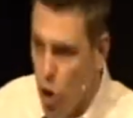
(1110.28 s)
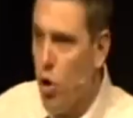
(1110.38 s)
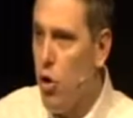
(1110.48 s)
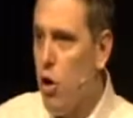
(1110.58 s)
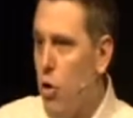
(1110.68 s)

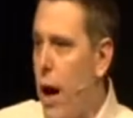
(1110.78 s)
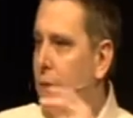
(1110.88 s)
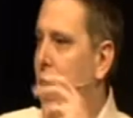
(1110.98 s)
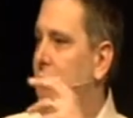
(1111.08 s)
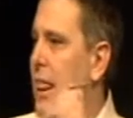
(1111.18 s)
you
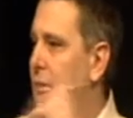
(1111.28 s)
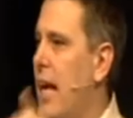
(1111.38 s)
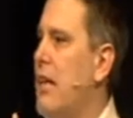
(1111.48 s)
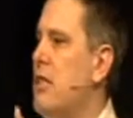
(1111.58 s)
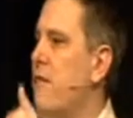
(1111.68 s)
have a
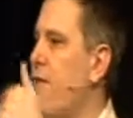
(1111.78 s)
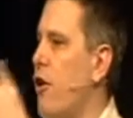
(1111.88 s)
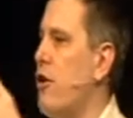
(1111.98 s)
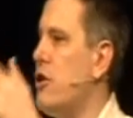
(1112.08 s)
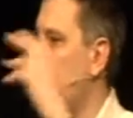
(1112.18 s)
thinks
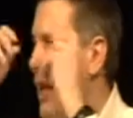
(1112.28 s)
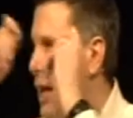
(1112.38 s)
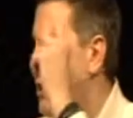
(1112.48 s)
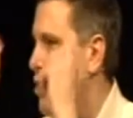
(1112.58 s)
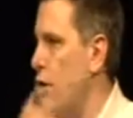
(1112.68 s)
first
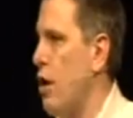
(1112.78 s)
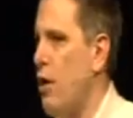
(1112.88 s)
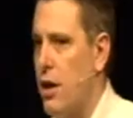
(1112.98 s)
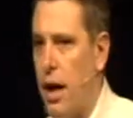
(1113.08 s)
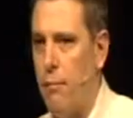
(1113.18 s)
lens on
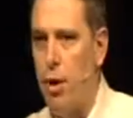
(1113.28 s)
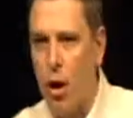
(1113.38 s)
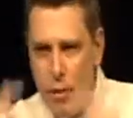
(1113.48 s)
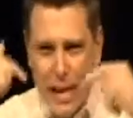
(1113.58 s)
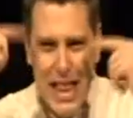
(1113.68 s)
all the time.
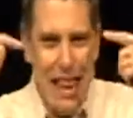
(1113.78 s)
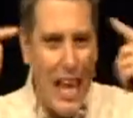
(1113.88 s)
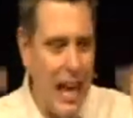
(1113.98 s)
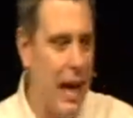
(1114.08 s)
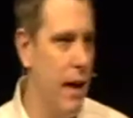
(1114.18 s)
You're always
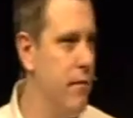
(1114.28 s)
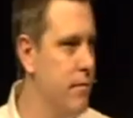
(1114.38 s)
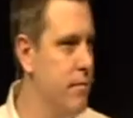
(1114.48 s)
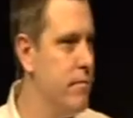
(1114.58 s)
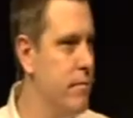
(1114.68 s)
thinking.
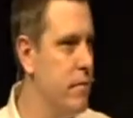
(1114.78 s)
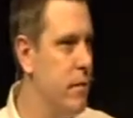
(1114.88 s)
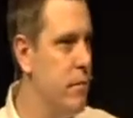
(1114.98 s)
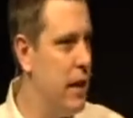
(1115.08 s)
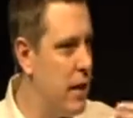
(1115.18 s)

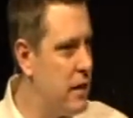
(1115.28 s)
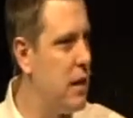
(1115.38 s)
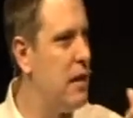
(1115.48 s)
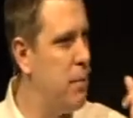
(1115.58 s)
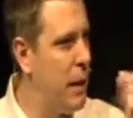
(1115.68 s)
I mean,
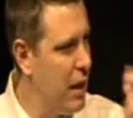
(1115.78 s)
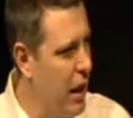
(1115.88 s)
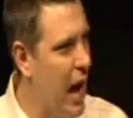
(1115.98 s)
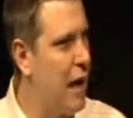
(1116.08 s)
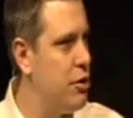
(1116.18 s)
let's be
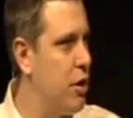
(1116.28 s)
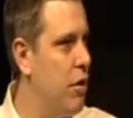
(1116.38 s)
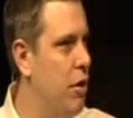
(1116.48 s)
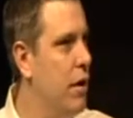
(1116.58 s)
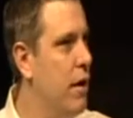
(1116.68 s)

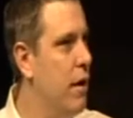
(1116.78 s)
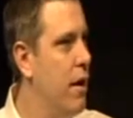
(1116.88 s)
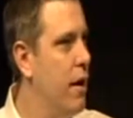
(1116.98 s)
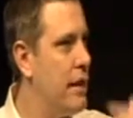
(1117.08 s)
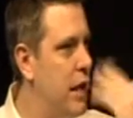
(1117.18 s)
logical.
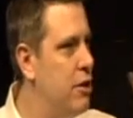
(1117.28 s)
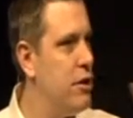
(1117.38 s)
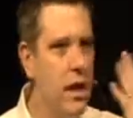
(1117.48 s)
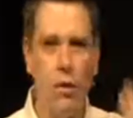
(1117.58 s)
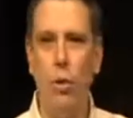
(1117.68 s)
That's how you
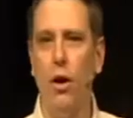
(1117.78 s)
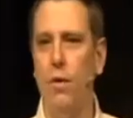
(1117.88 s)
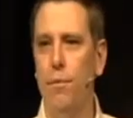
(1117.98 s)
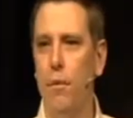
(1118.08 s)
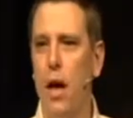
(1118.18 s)
see the
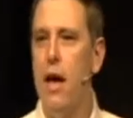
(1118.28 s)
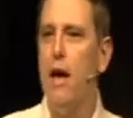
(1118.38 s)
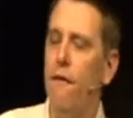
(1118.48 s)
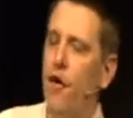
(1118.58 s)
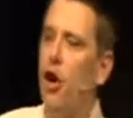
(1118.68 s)
world.
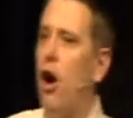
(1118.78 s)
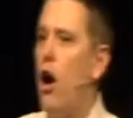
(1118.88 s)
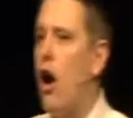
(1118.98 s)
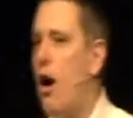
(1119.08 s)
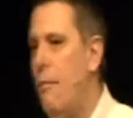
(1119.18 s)
If you're a
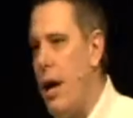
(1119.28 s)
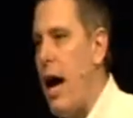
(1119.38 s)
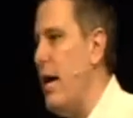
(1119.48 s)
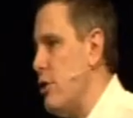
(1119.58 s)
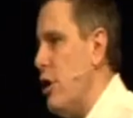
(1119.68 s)

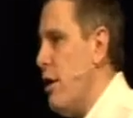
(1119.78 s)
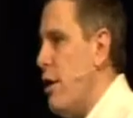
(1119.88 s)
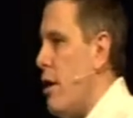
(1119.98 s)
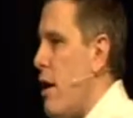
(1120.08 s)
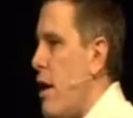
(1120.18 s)

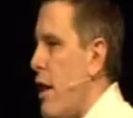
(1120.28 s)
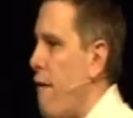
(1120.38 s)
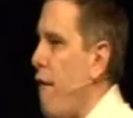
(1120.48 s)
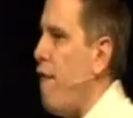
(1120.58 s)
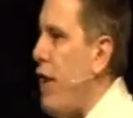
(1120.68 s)
harmonizer, they
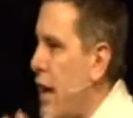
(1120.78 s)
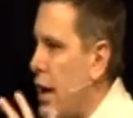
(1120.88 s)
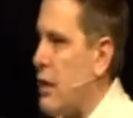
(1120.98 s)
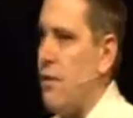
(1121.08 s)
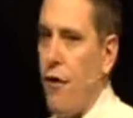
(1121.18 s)
have a
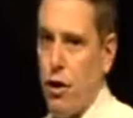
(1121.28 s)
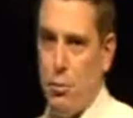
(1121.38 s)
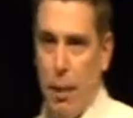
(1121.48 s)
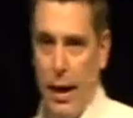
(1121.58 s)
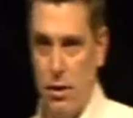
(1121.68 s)
feelings
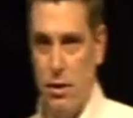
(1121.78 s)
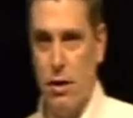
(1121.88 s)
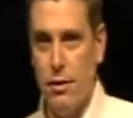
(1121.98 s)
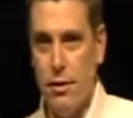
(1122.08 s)
first base.